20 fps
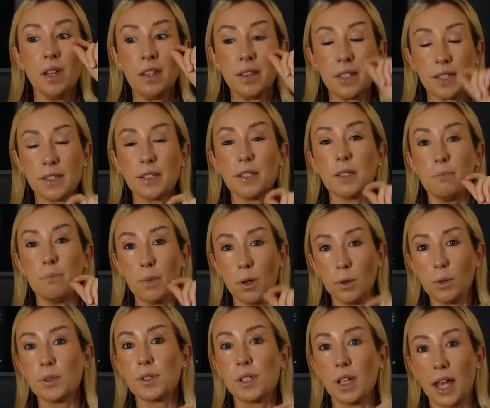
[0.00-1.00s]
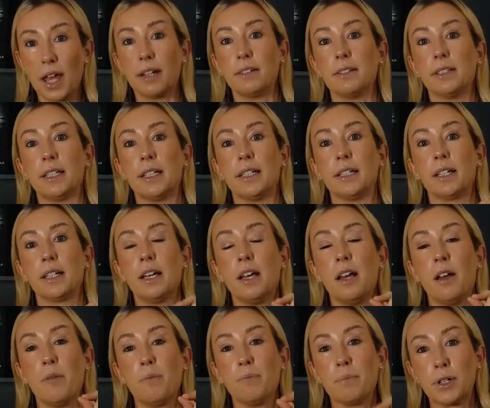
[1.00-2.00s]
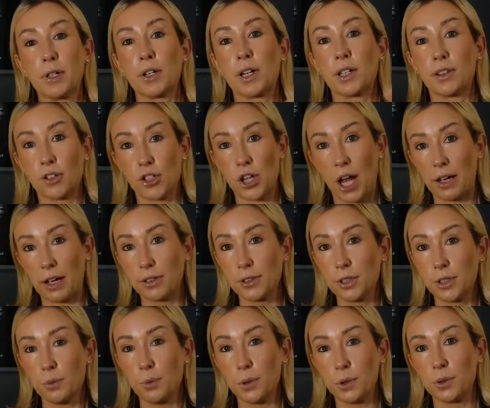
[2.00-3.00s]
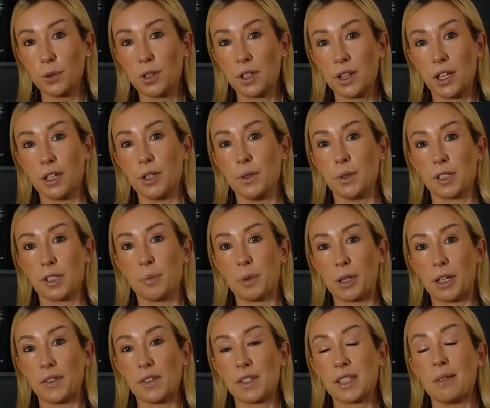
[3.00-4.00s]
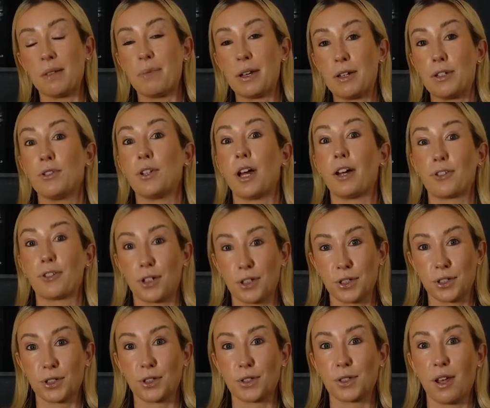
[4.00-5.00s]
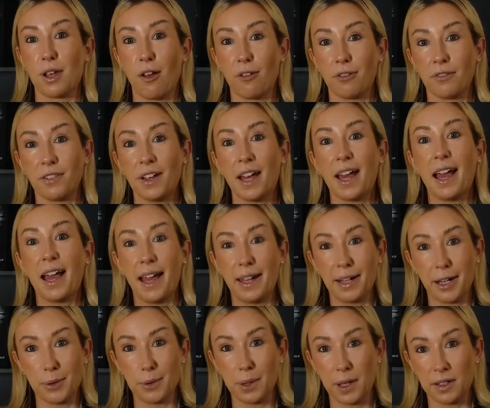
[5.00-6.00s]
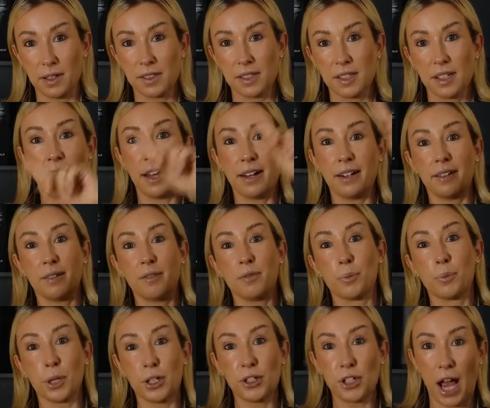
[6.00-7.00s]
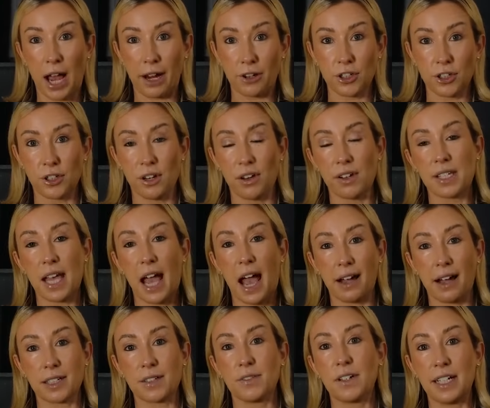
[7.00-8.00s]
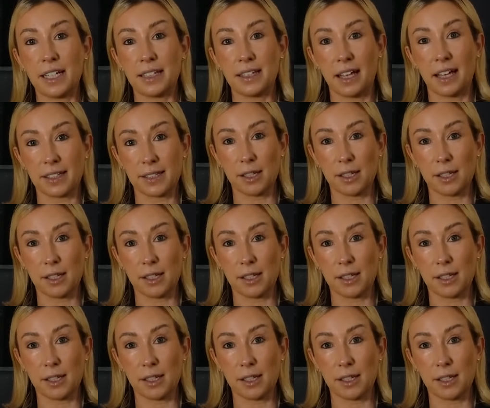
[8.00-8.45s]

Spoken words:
this is most likely mirroring the childhood wound that you experienced that made you not trust yourself anyways. That bridge action is activating that